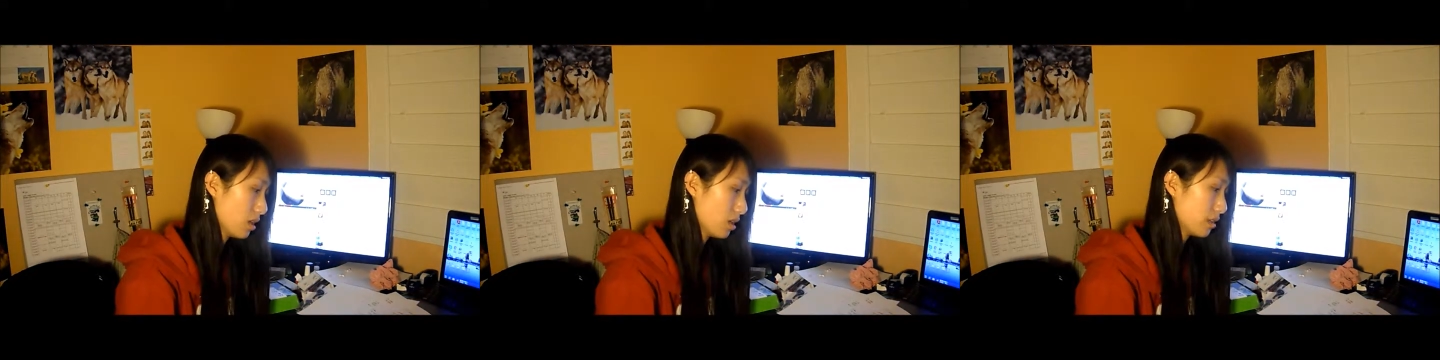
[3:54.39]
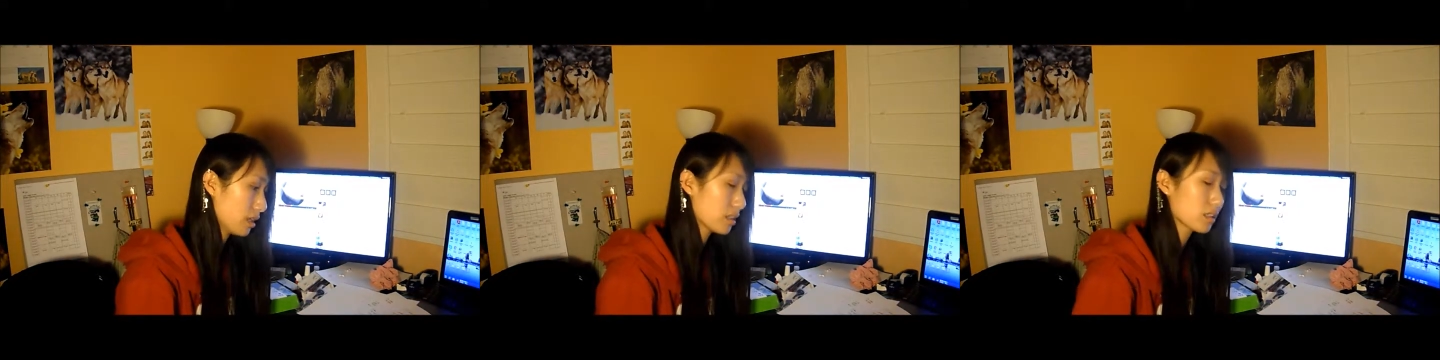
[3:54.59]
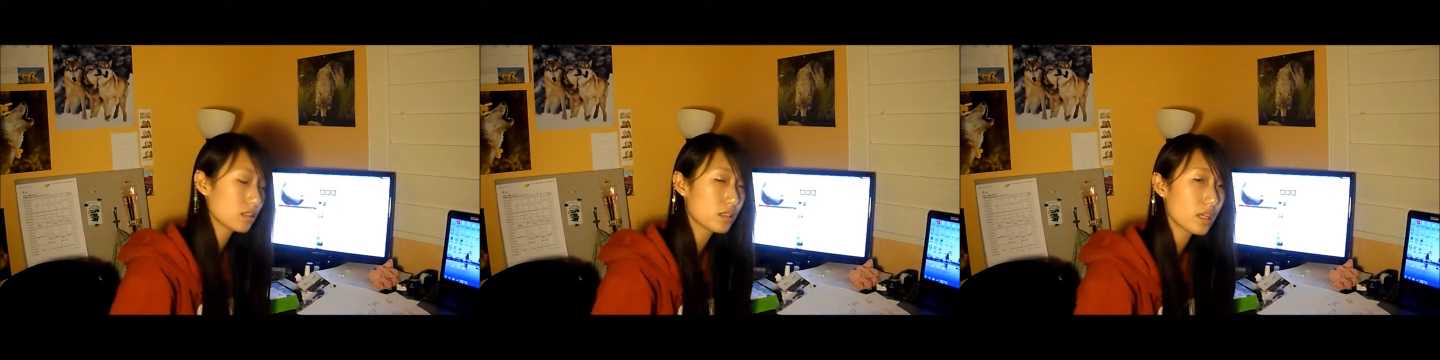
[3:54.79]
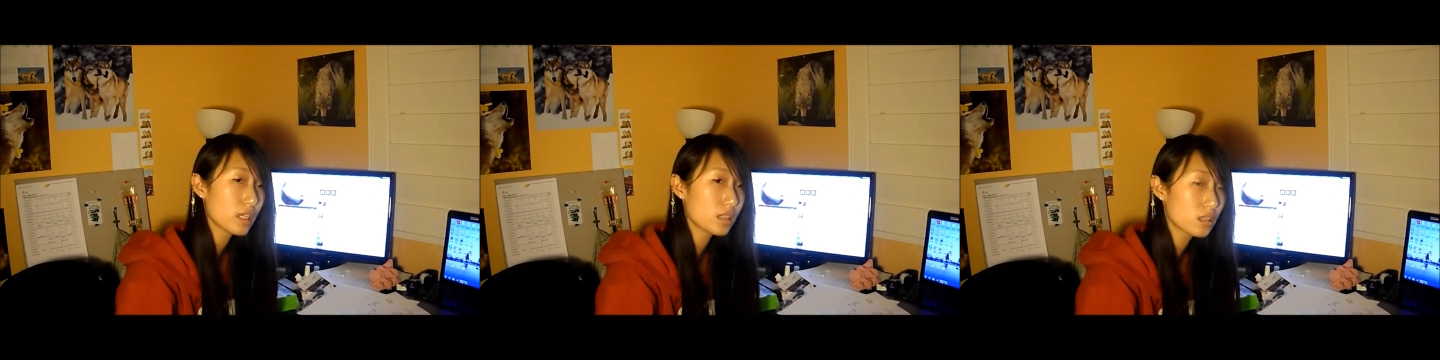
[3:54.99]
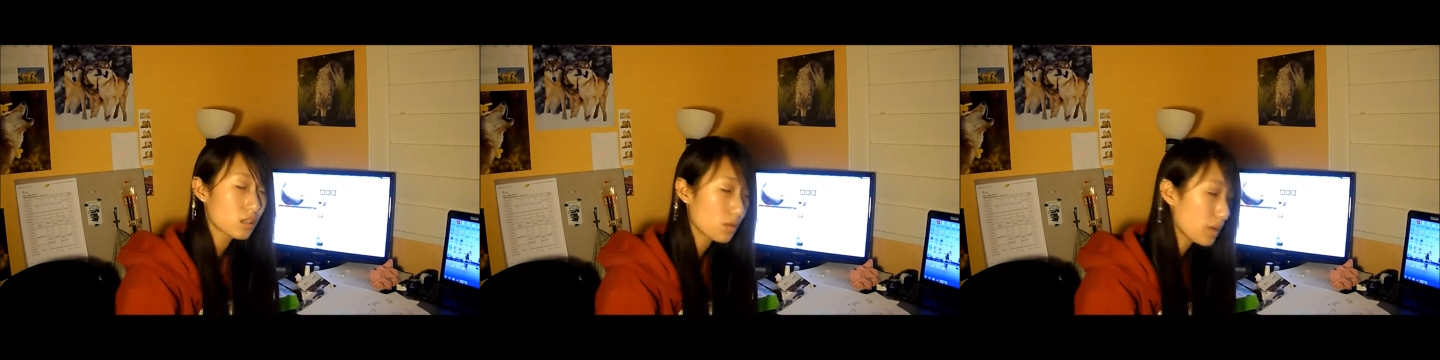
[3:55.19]
that
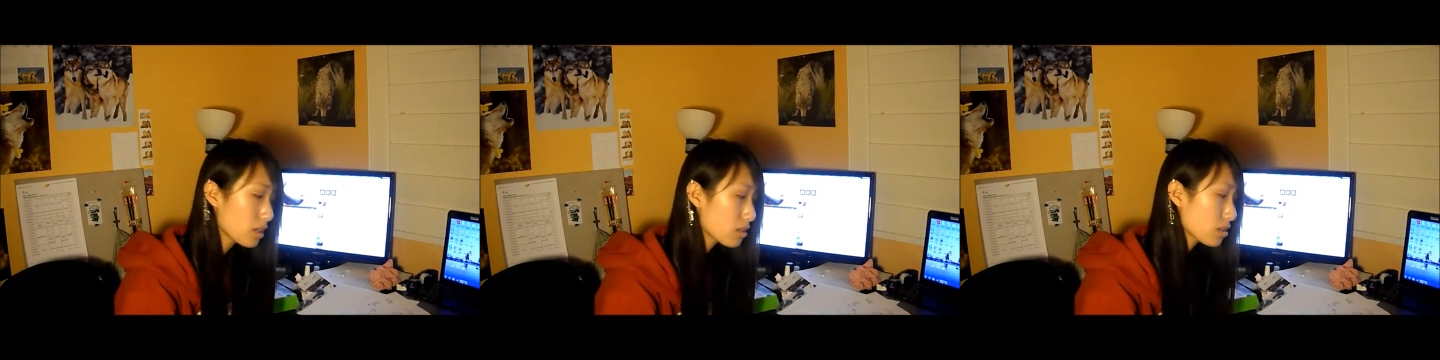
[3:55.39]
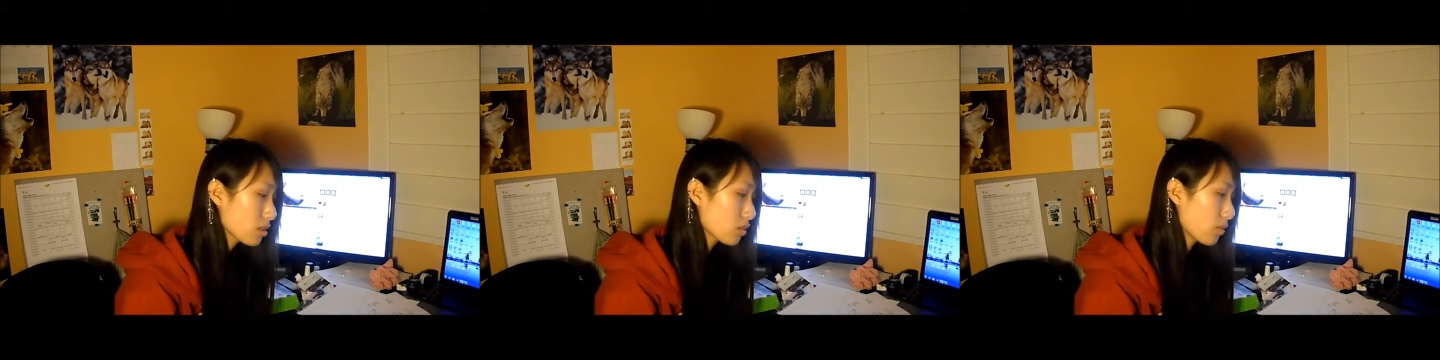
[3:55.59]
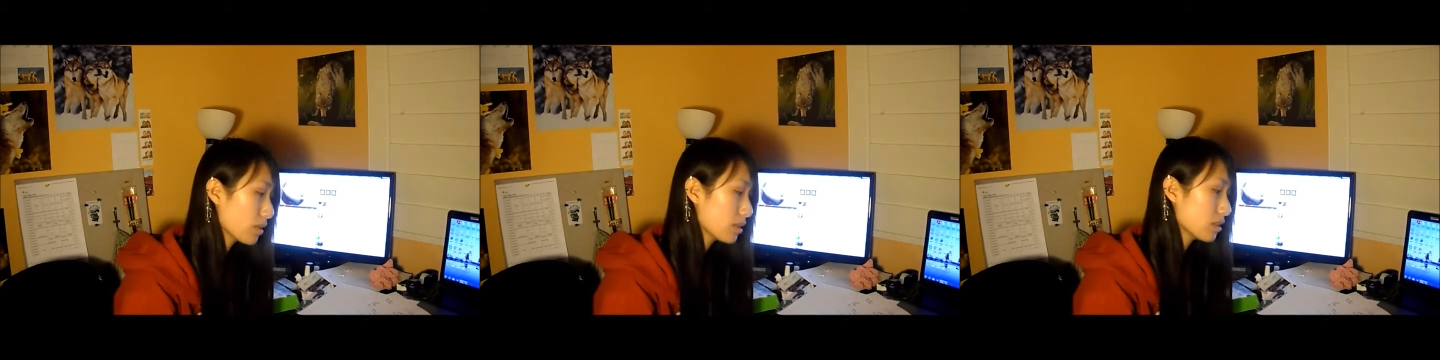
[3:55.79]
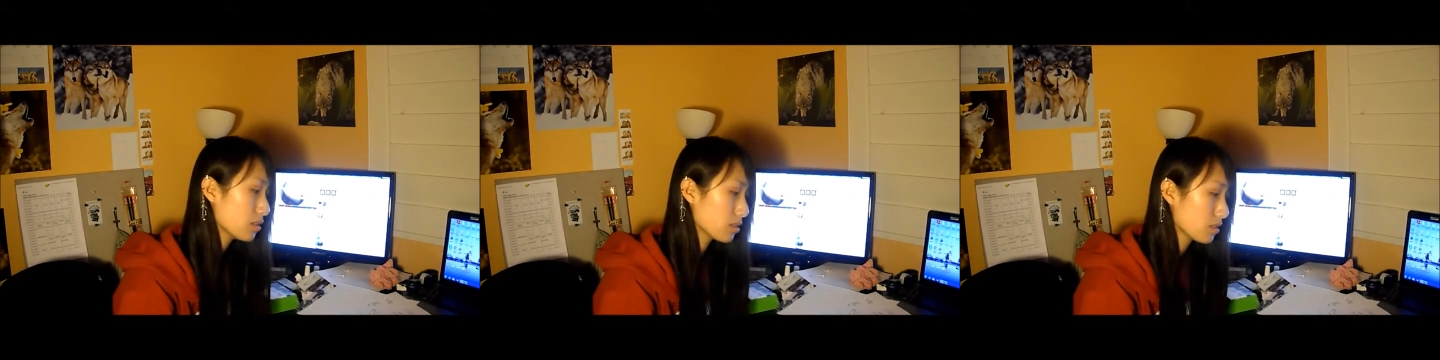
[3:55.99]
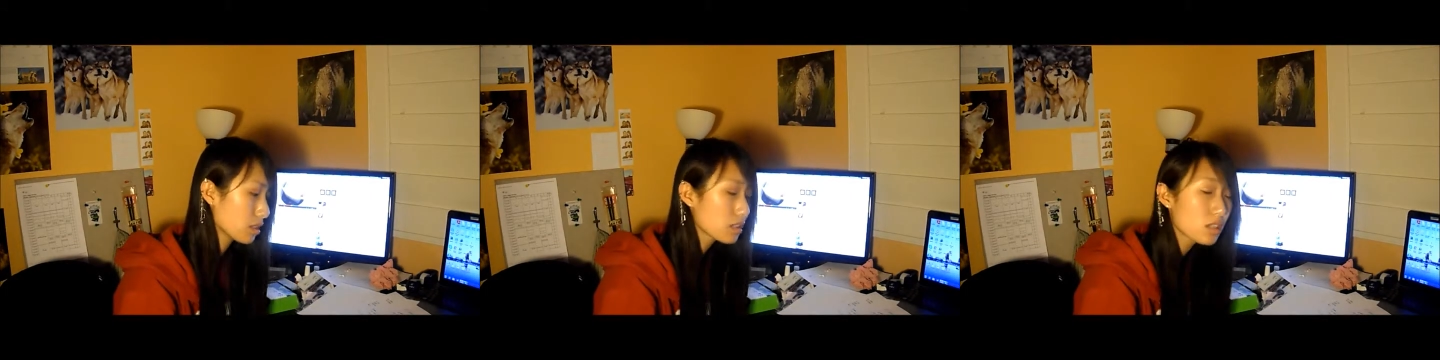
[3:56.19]
contain 320 to
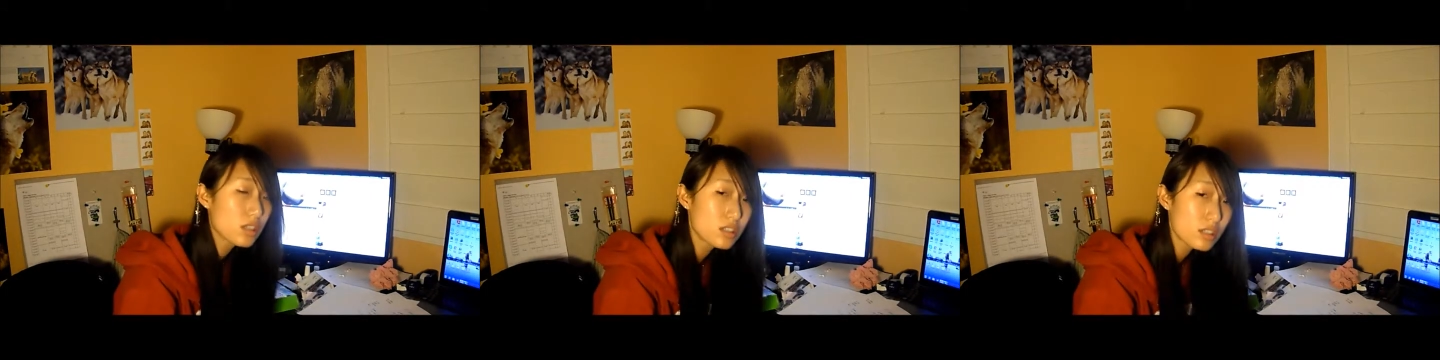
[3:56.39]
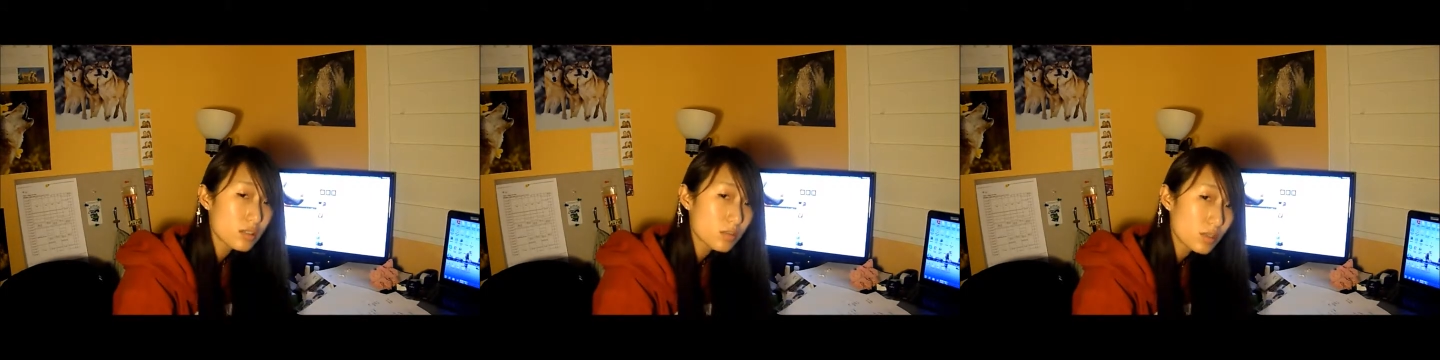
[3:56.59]
600